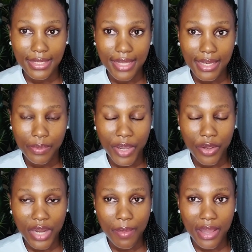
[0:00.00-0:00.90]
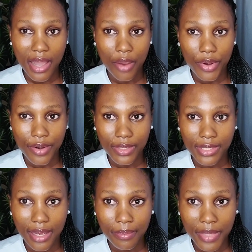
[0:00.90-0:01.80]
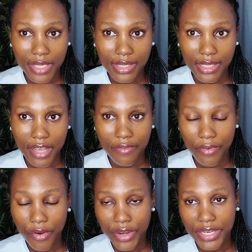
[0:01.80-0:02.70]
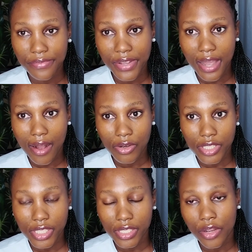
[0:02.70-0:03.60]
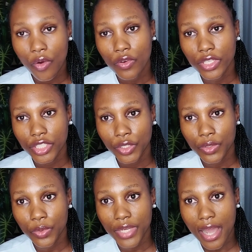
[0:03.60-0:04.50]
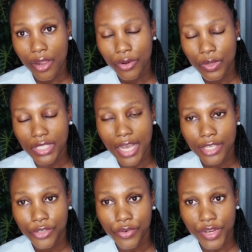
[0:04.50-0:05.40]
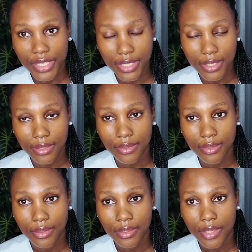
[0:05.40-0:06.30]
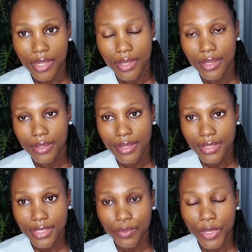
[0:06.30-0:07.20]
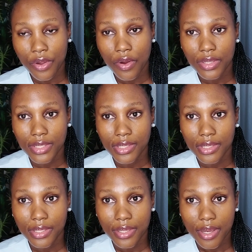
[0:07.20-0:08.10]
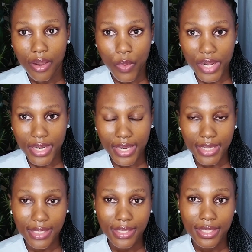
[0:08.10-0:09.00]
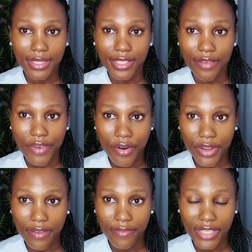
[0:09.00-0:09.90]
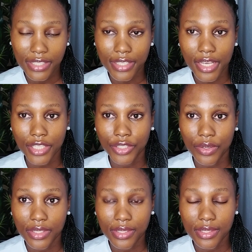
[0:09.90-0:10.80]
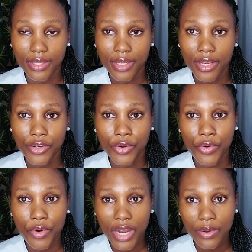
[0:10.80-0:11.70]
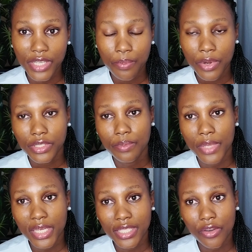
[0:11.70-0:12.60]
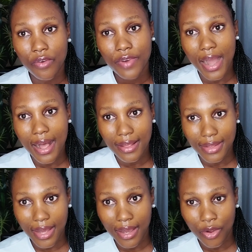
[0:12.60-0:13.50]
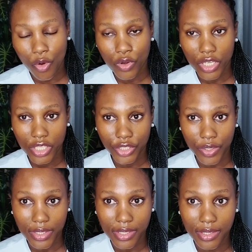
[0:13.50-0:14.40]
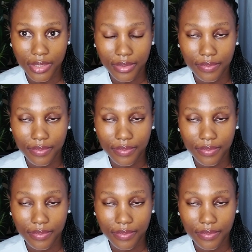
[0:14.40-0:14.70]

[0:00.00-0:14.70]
is that Pyoderma Gangrenosum is a very difficult condition to diagnose and treat. This is because we need several investigations to rule out a possibility of other conditions.